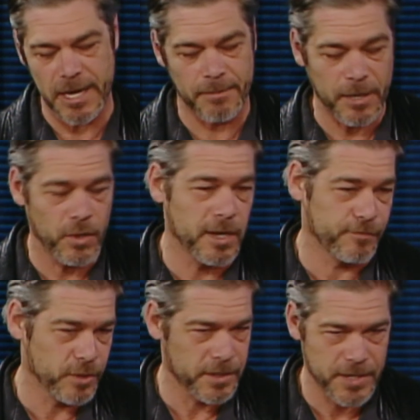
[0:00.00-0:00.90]
how my wife
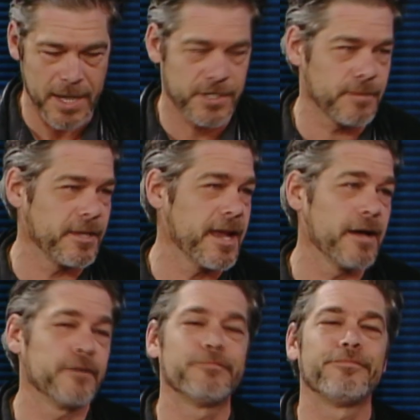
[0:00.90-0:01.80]
was, asking me
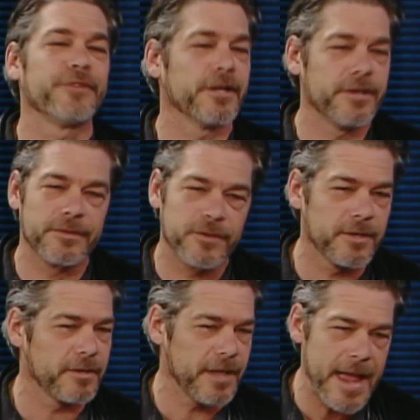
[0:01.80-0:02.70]
how, you know, the
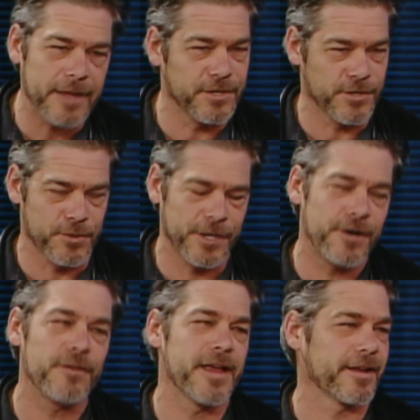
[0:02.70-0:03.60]
acting is going,
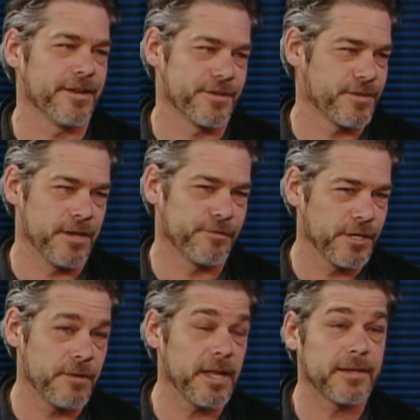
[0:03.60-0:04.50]
all that kind of stuff, you
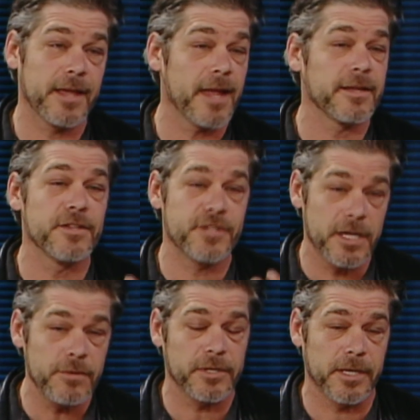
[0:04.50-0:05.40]
know, and, and
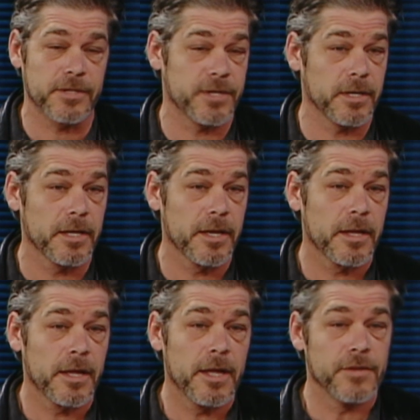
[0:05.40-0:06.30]
continuing to,
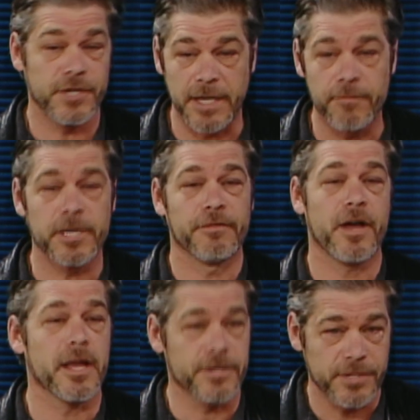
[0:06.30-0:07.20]
to give me
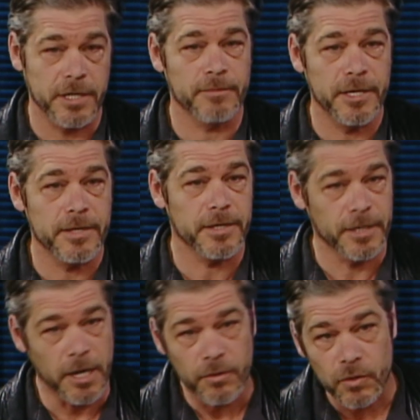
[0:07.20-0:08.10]
advice, telling me that, you
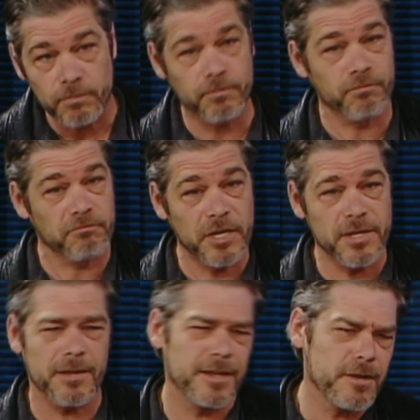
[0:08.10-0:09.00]
know, because
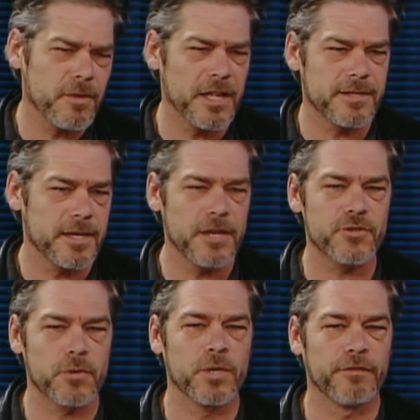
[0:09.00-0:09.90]
like you know it's an
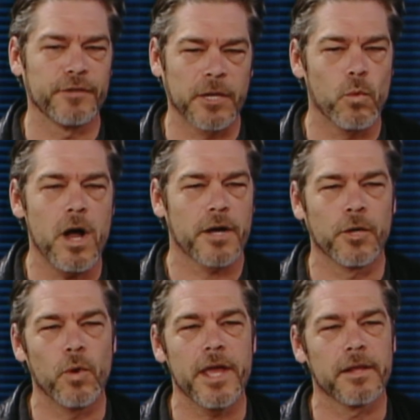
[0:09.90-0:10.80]
industry where you feel like walking
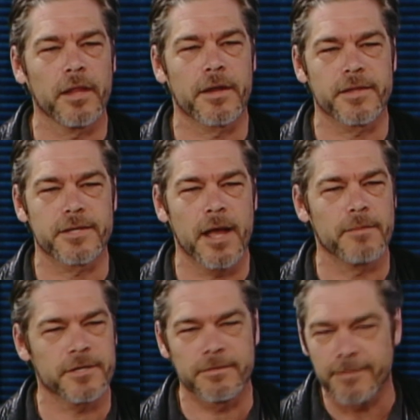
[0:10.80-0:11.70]
away a lot of the
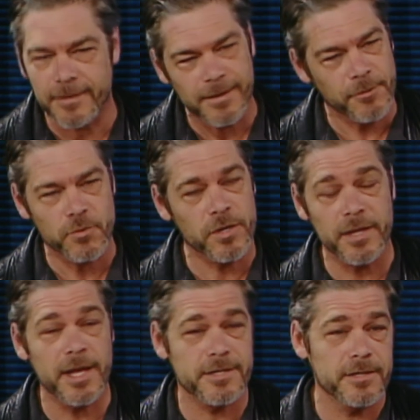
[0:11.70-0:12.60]
times and that was one of the
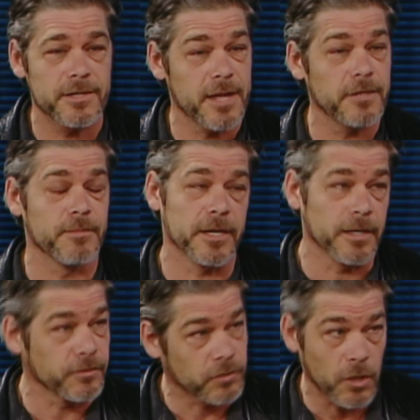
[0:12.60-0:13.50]
last things he said to me you
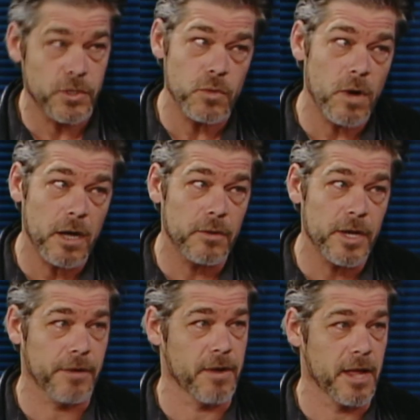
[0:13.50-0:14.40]
know don't you walk
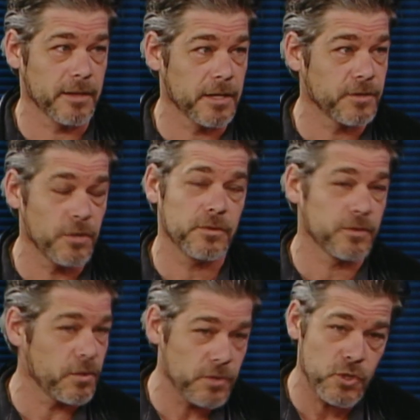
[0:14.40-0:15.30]
away grant like don't
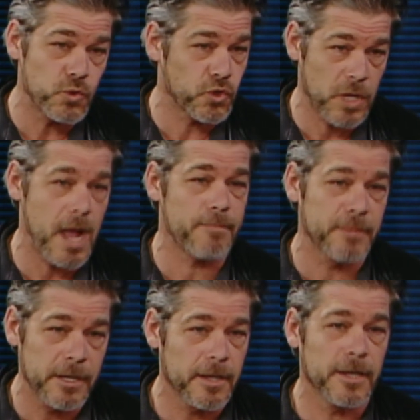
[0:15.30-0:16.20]
don't you stop
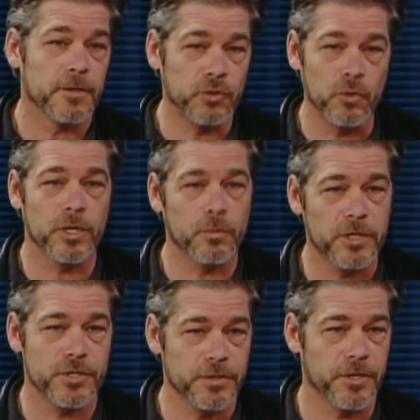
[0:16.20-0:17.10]
doing
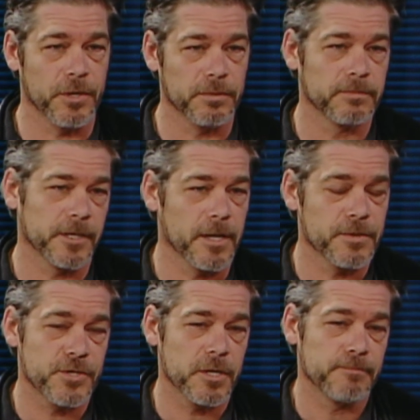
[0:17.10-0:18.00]
what you do you know
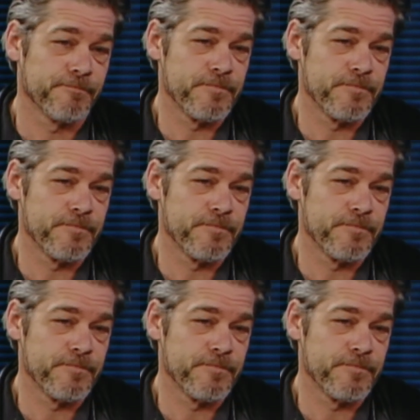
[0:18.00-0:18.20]
so